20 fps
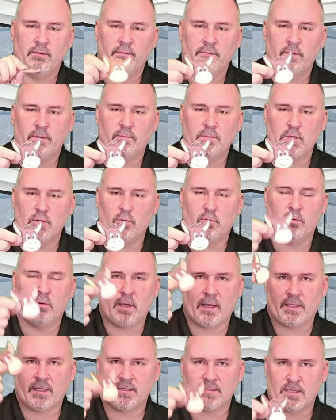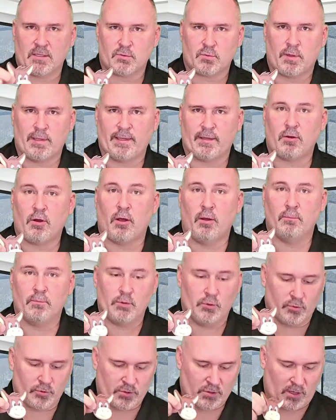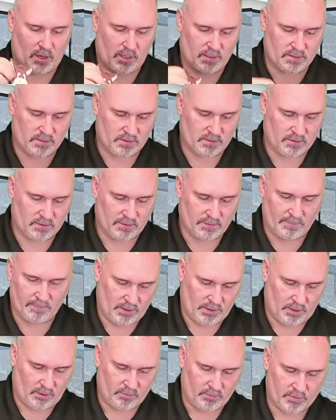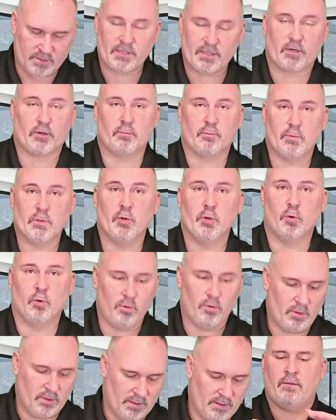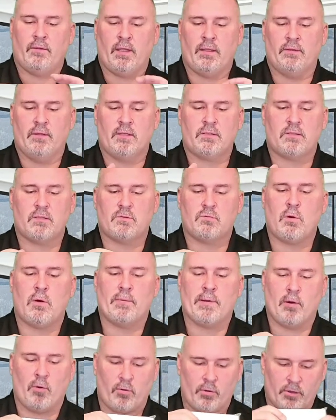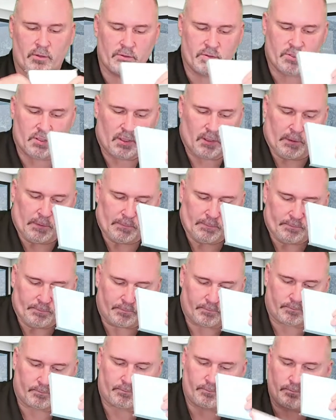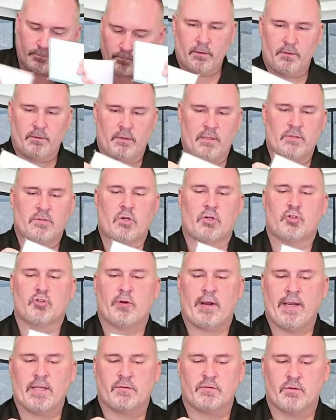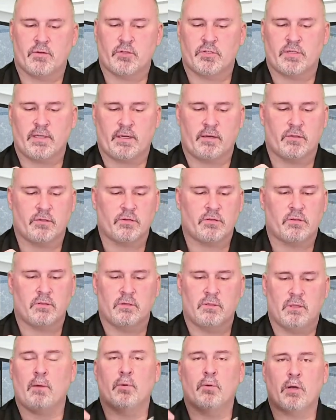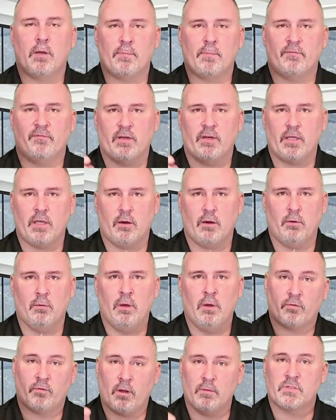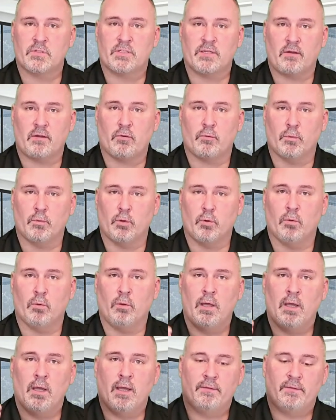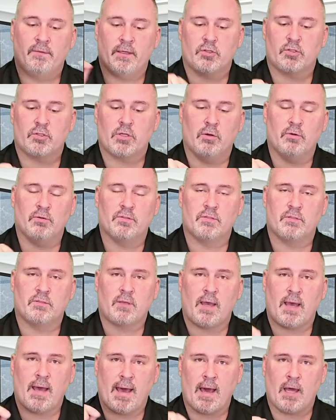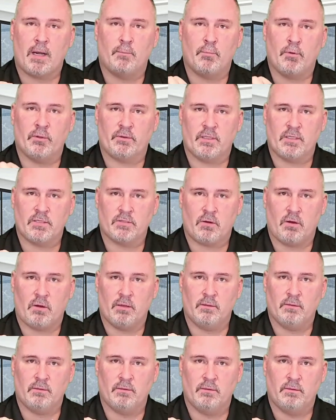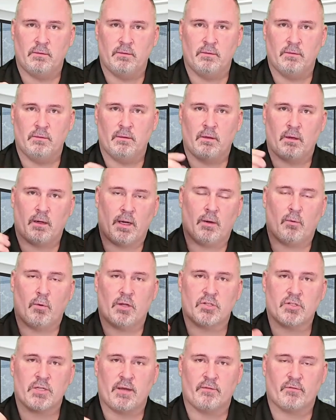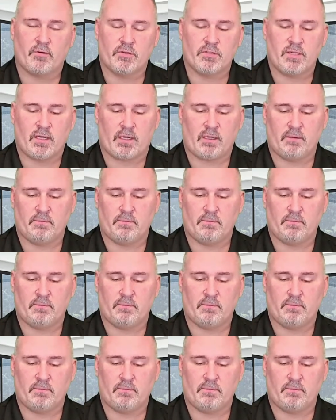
The mule, I guess that's why they call it Mule sauce. You know, Sticker Mule. Then this is what we ordered. So these are transfer stickers. I'll put up a video from Sticker Mule that shows how to put these on. All right, watch that for a second.